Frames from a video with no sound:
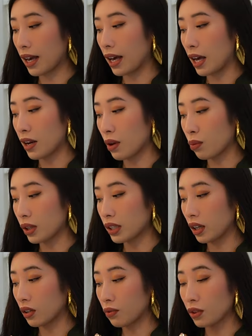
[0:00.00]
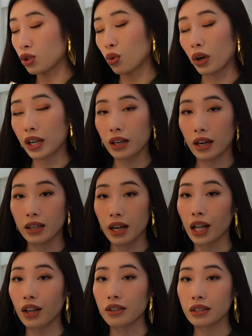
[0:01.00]
and it retailed for twenty-nine
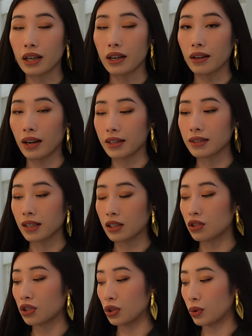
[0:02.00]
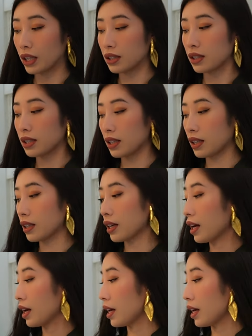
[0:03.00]
dollars and ninety cents U S D.